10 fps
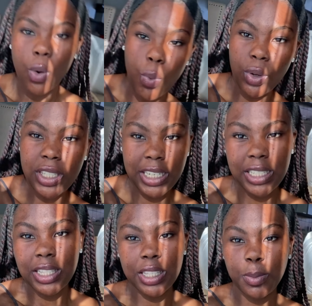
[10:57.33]
will
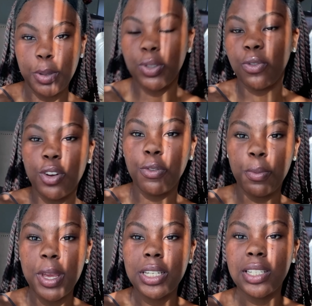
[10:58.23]
need this piece of
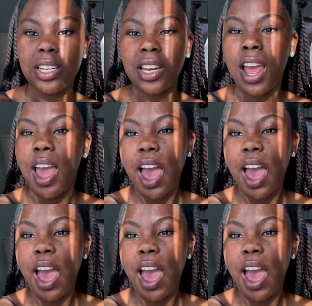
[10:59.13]
information